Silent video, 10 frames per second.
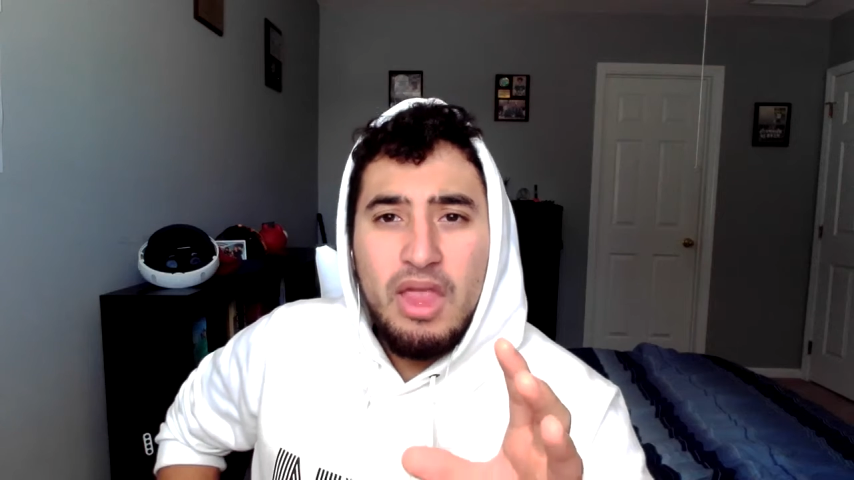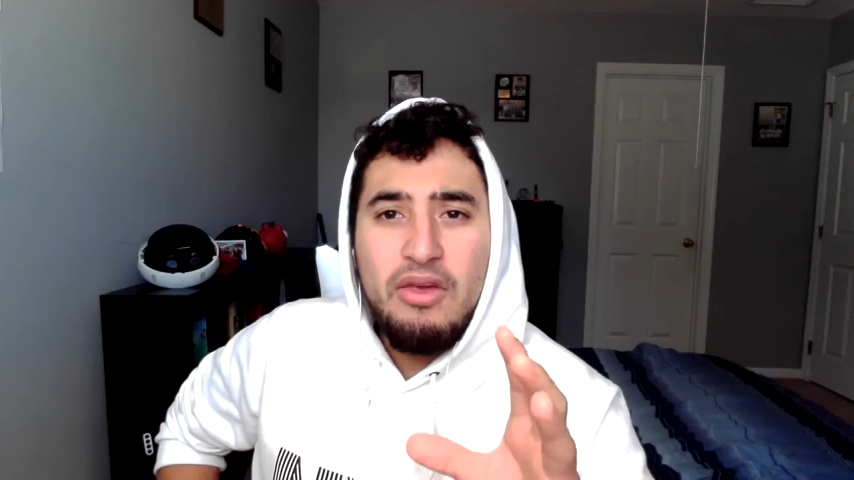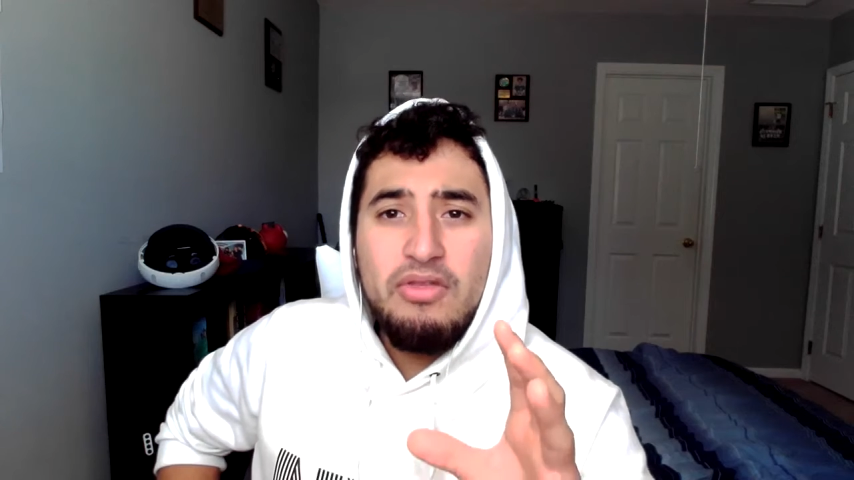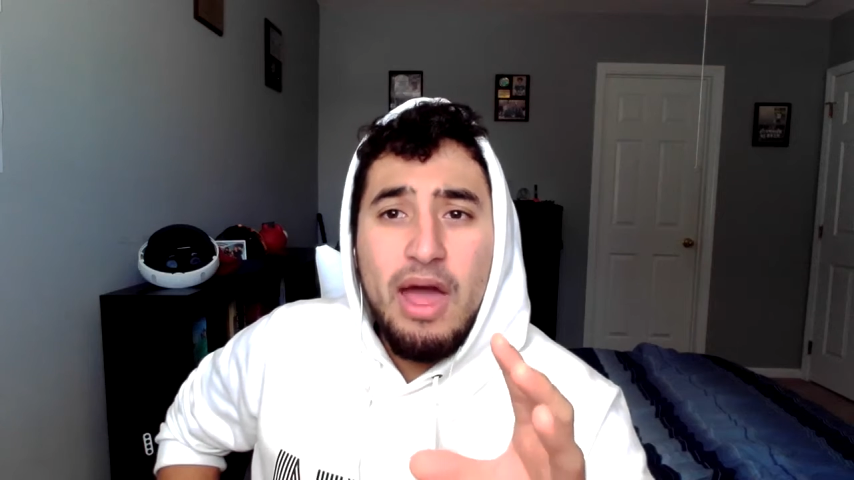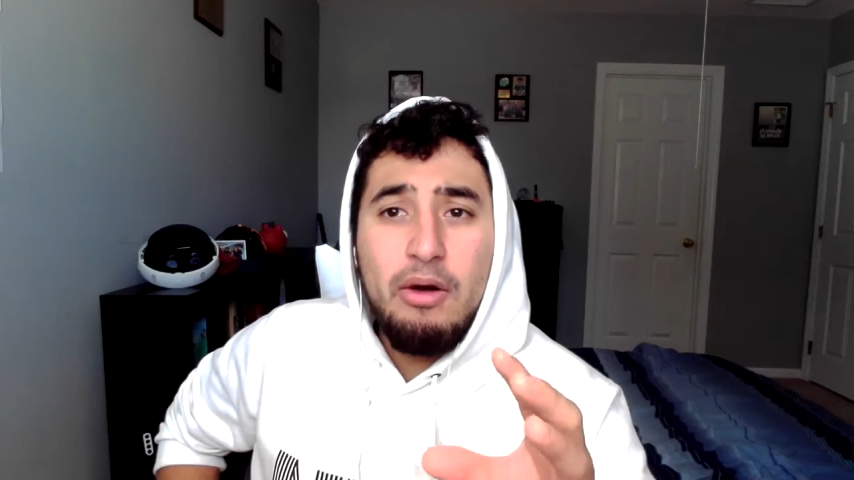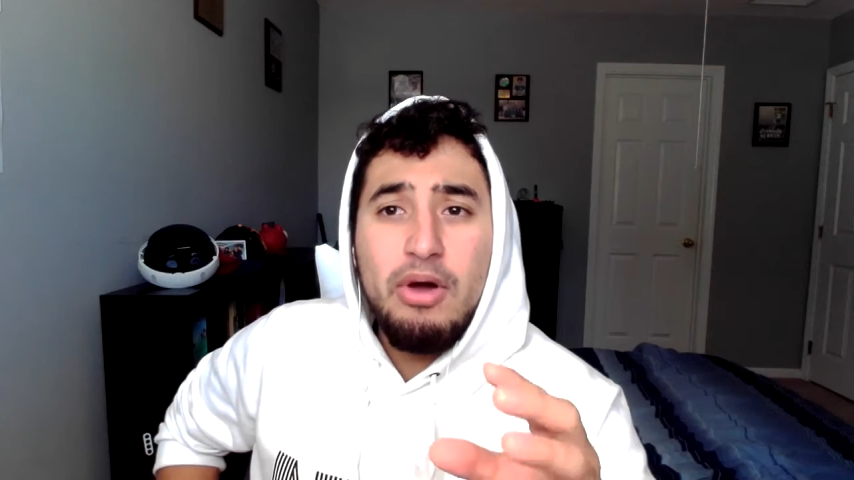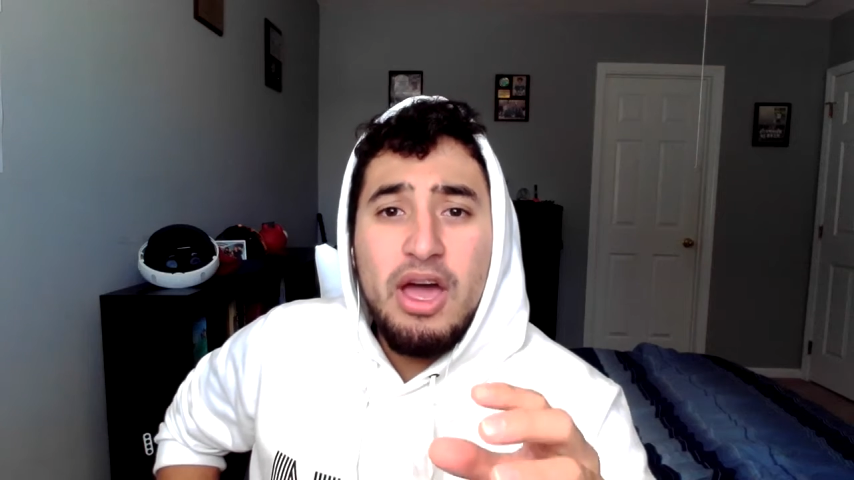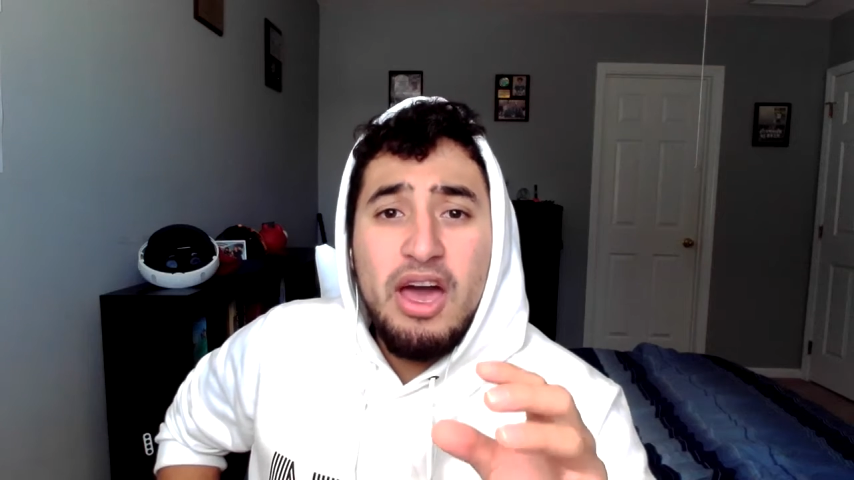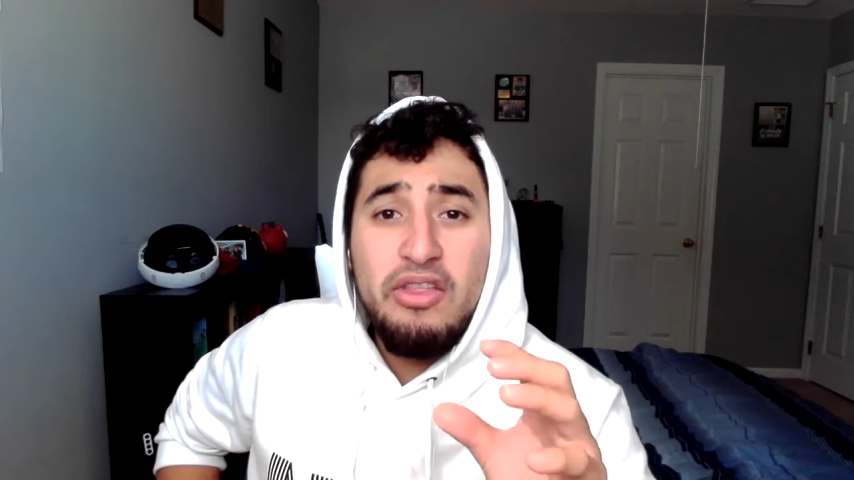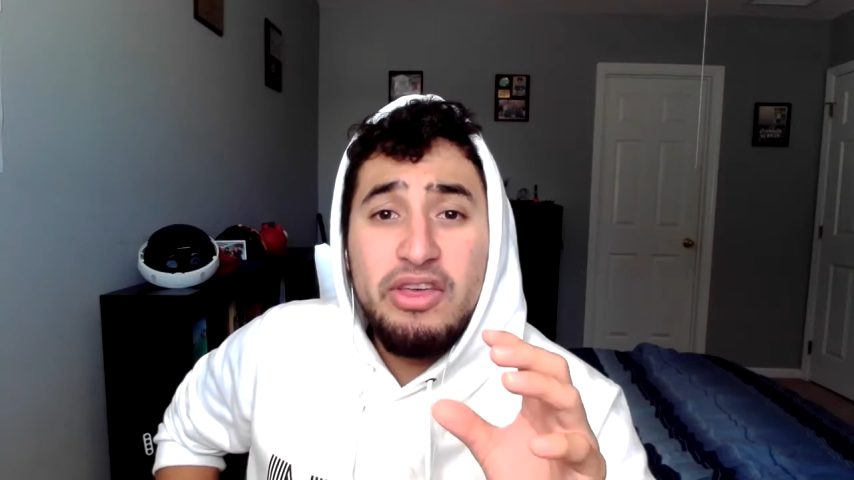Now,
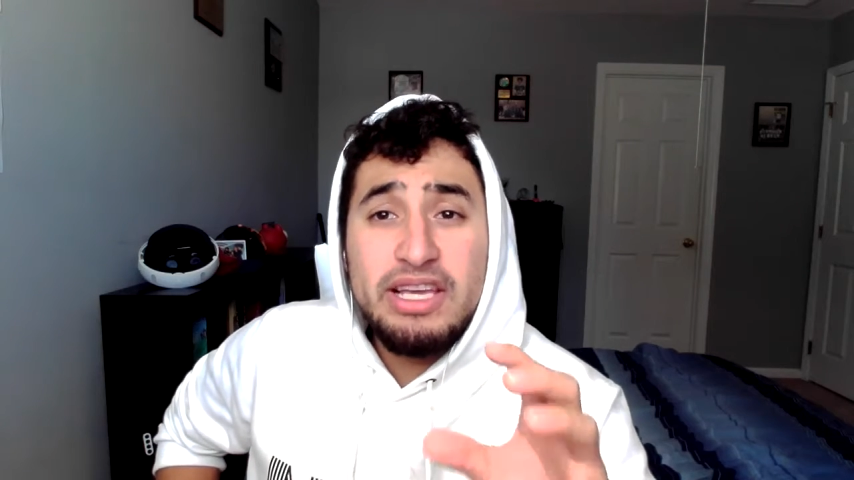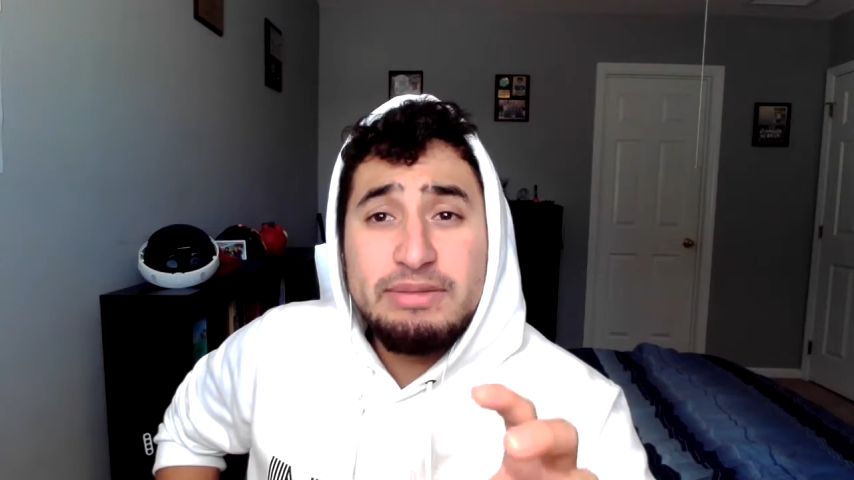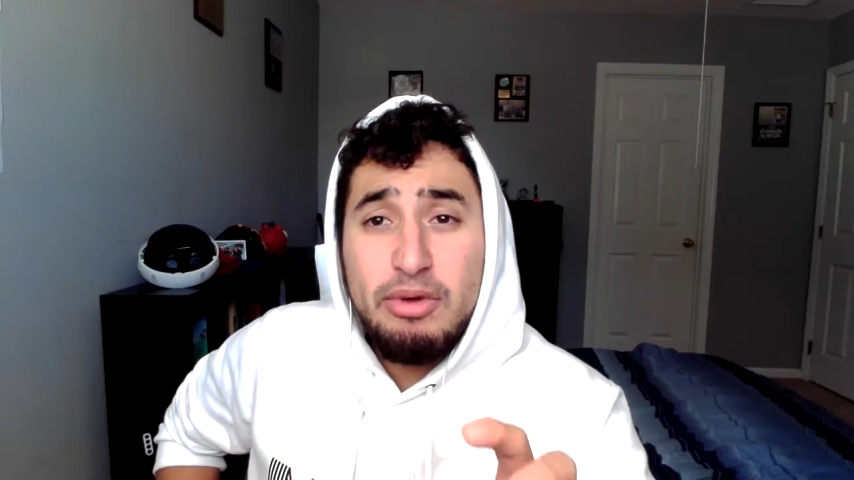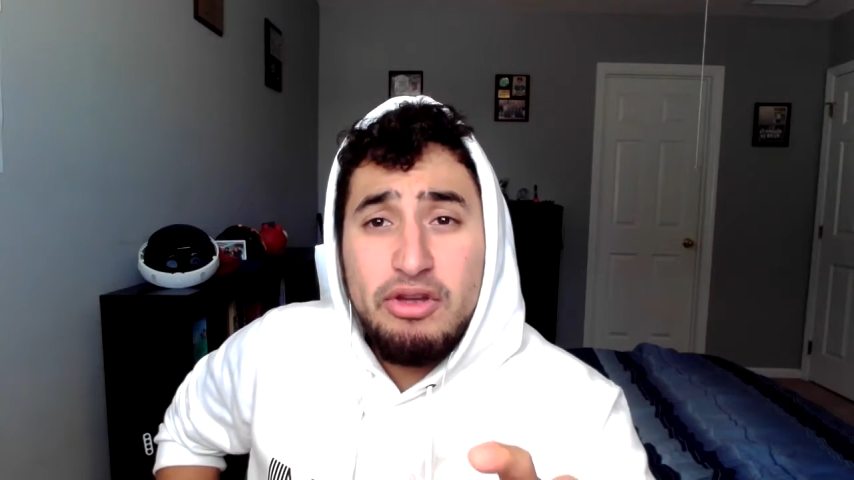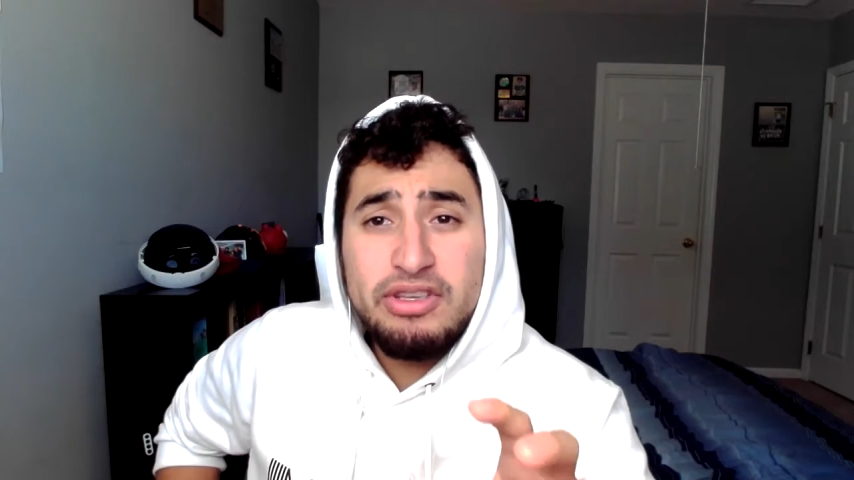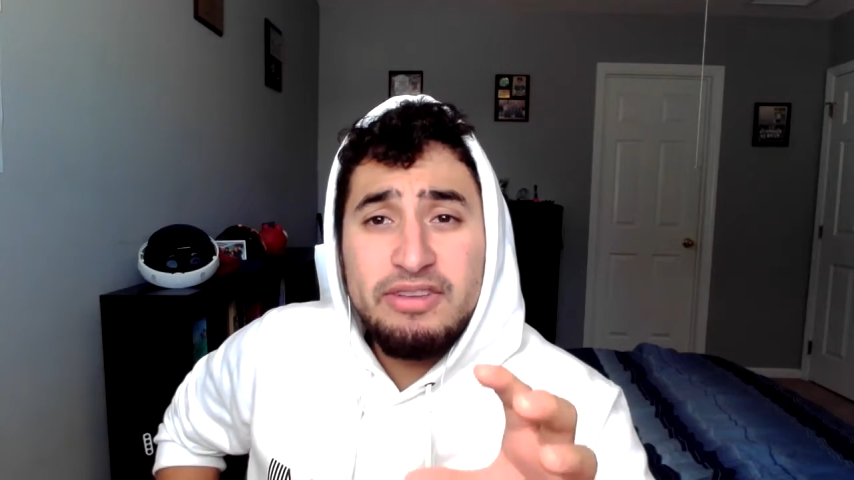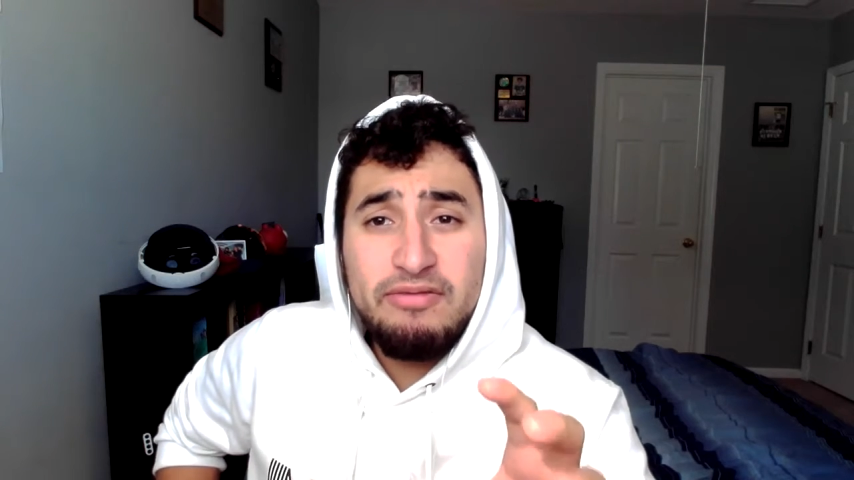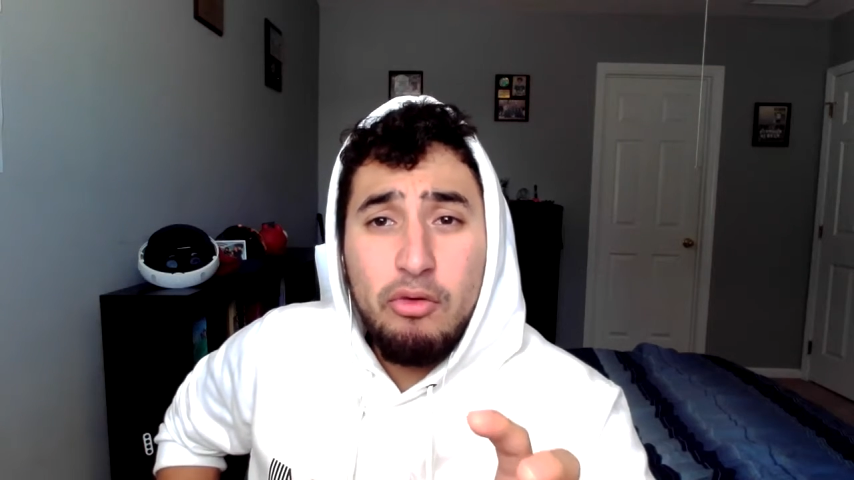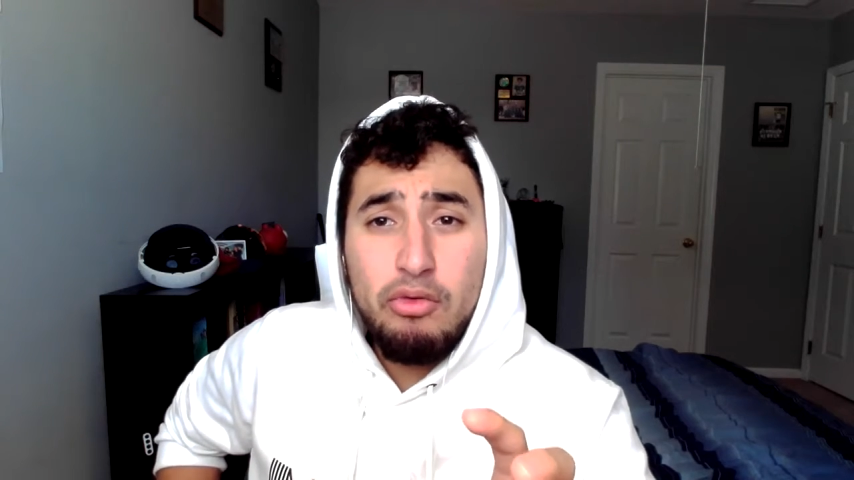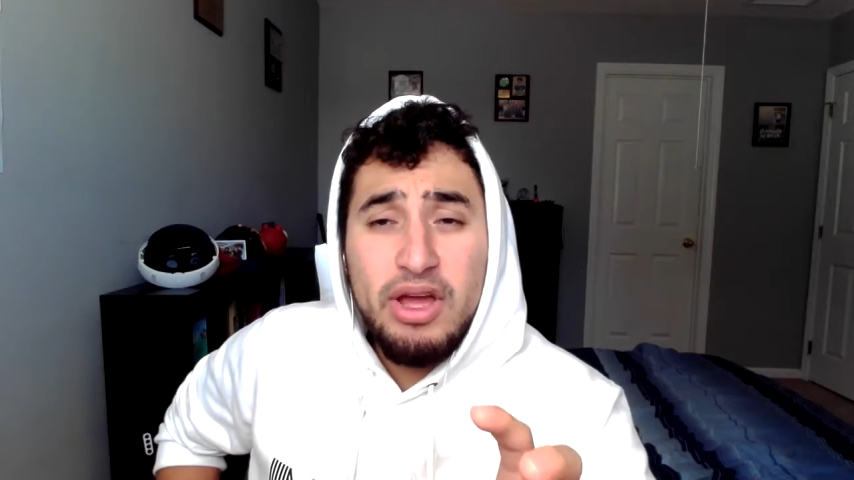the experience of
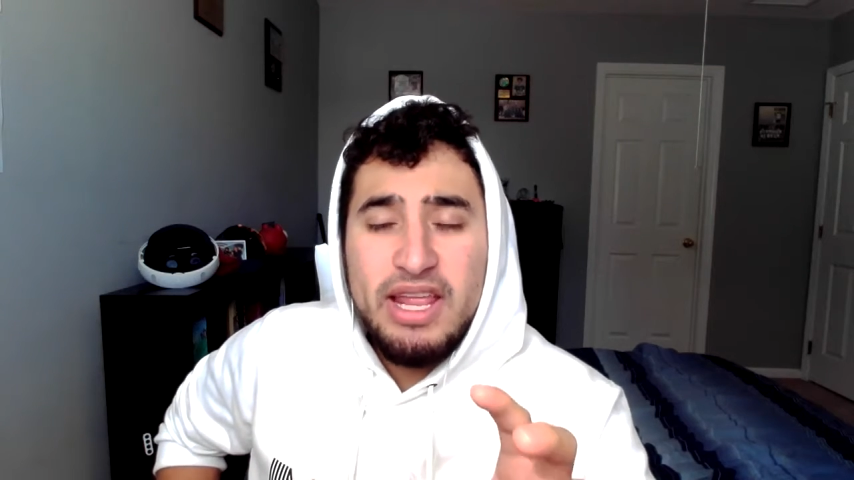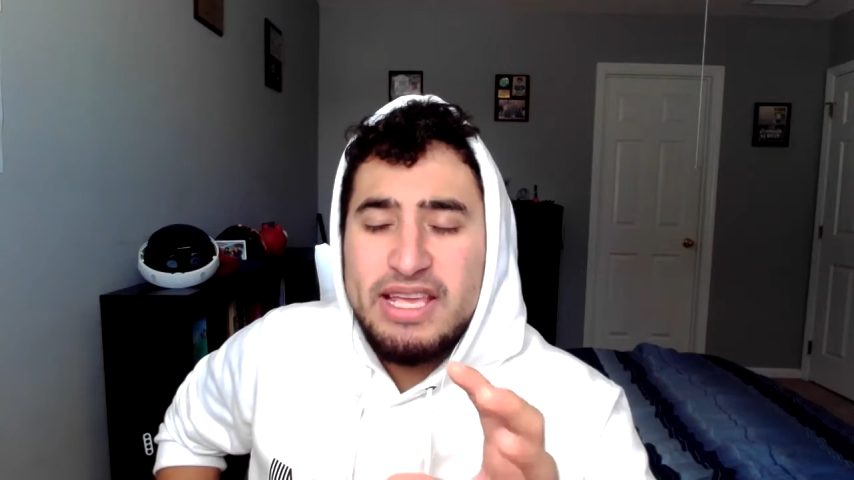Fortnite